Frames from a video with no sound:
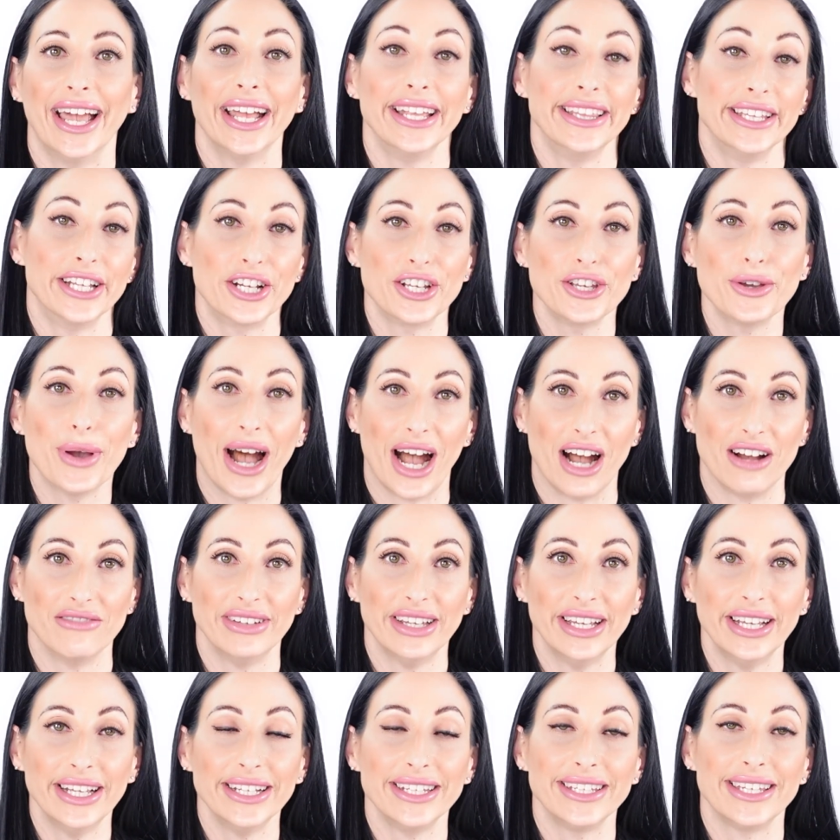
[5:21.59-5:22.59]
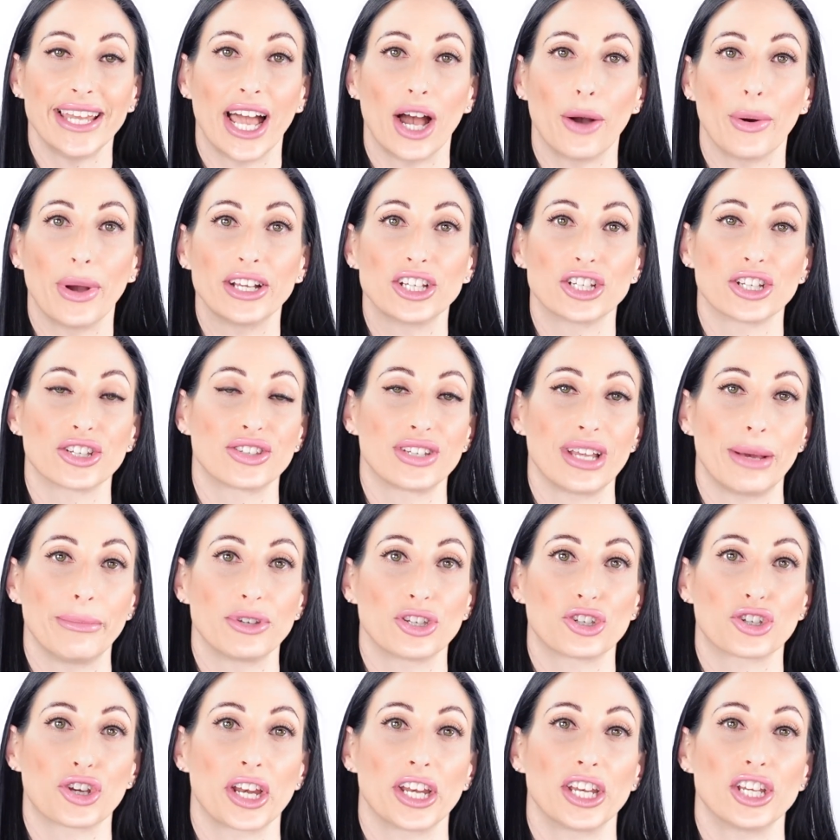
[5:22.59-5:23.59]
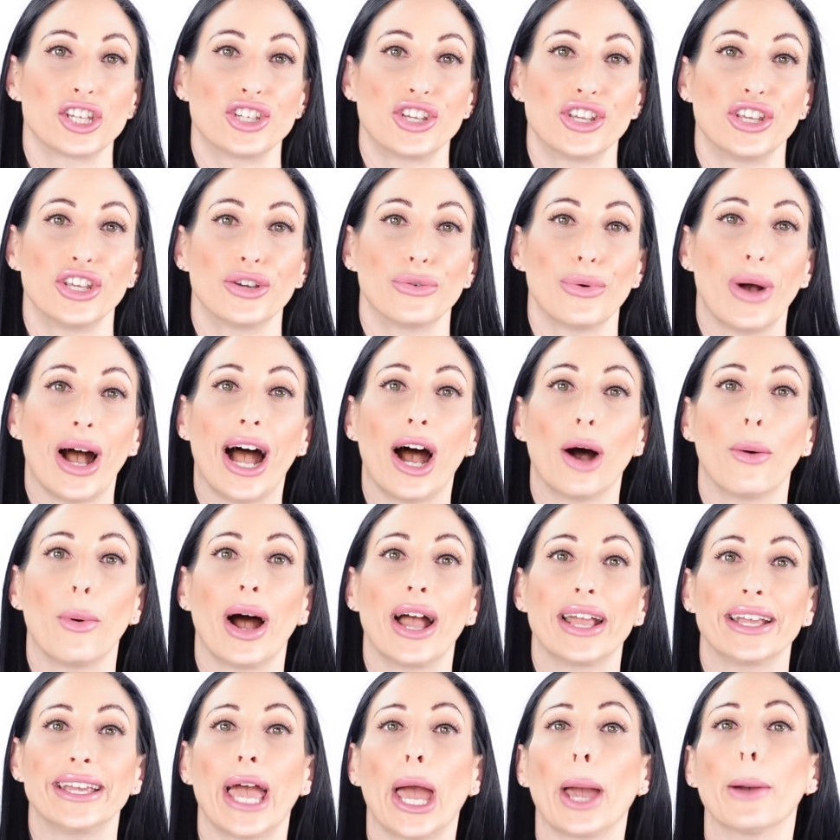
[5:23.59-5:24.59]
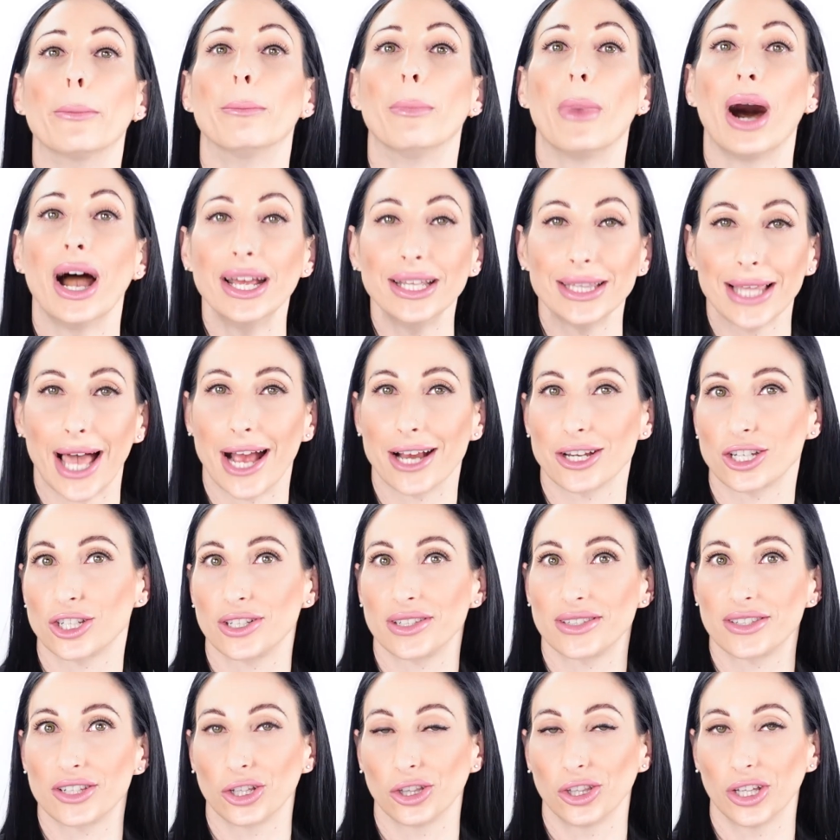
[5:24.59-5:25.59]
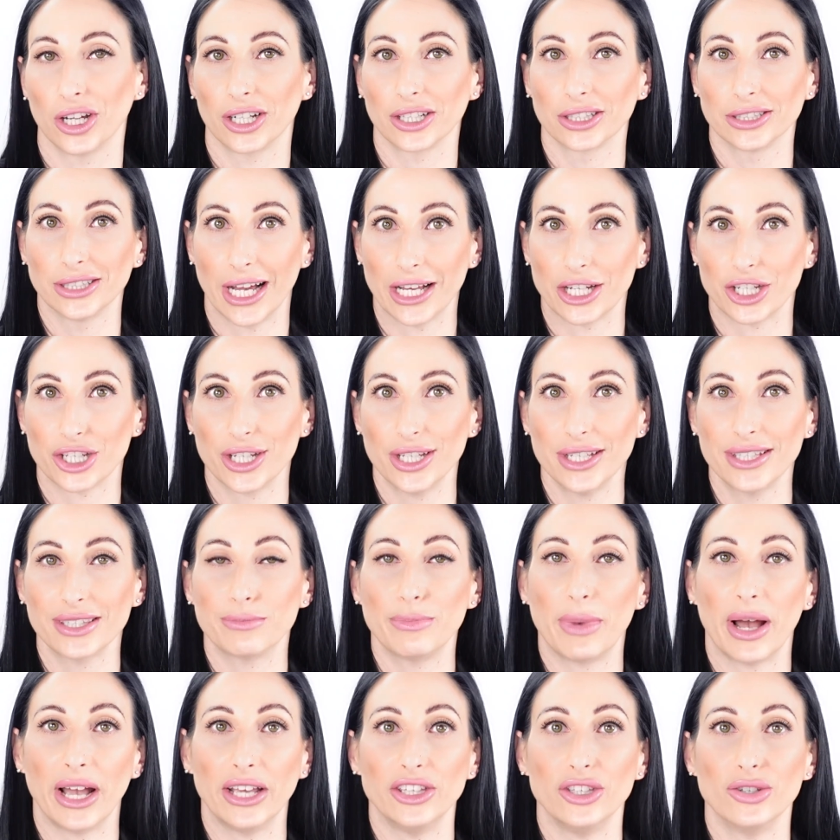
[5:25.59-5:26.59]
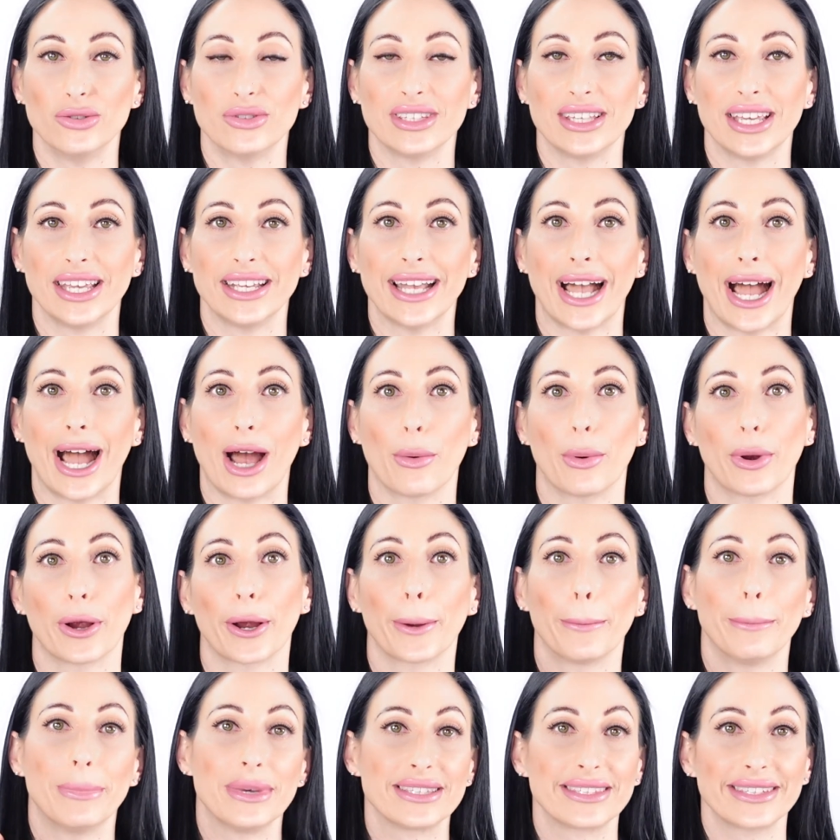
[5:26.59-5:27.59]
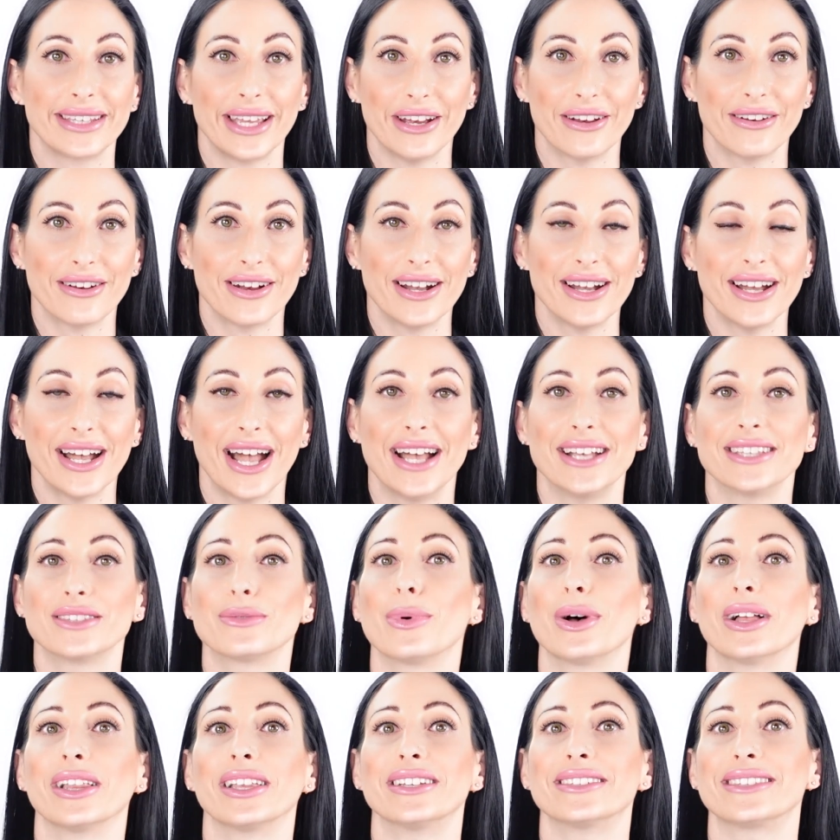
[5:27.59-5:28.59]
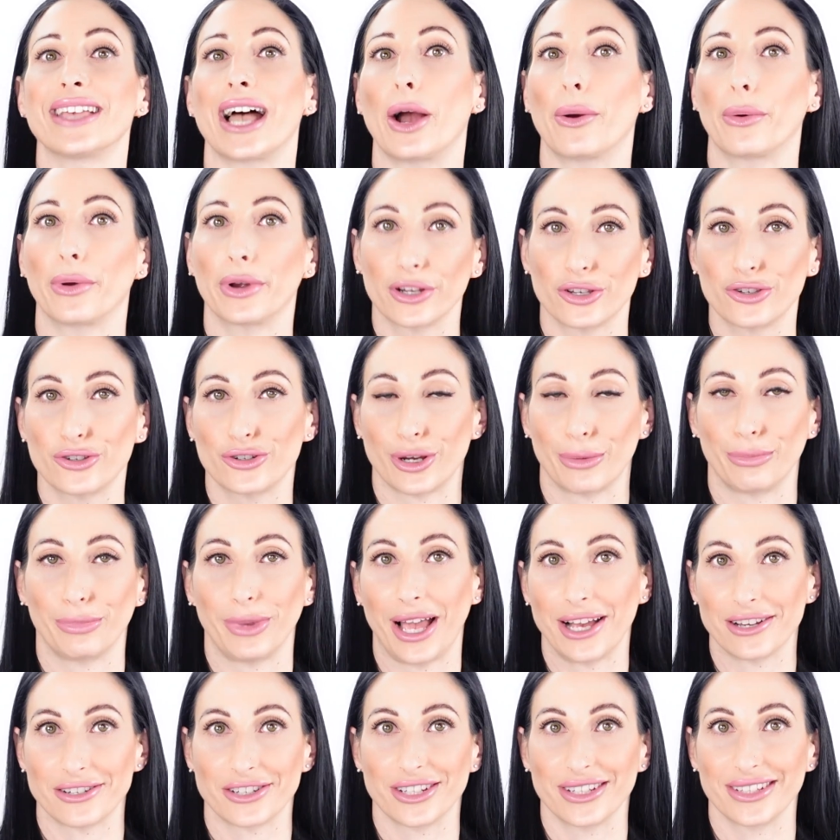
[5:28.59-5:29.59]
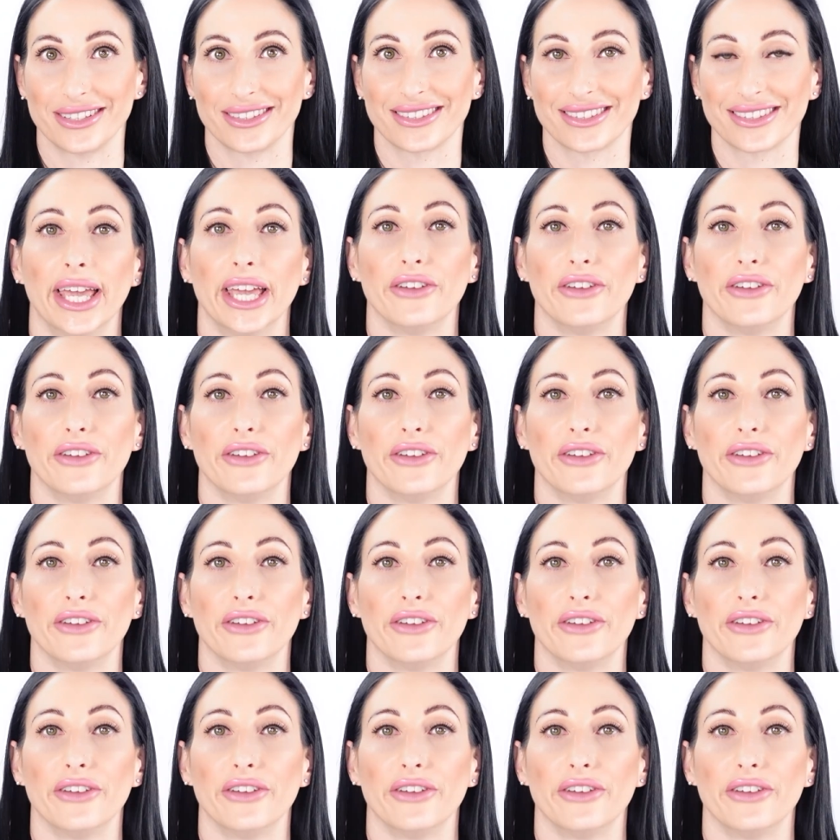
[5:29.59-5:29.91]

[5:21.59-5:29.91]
And there you have it. Now I just demonstrated to you how I get my lashes to look luscious by using our mascara as well as our strip lashes.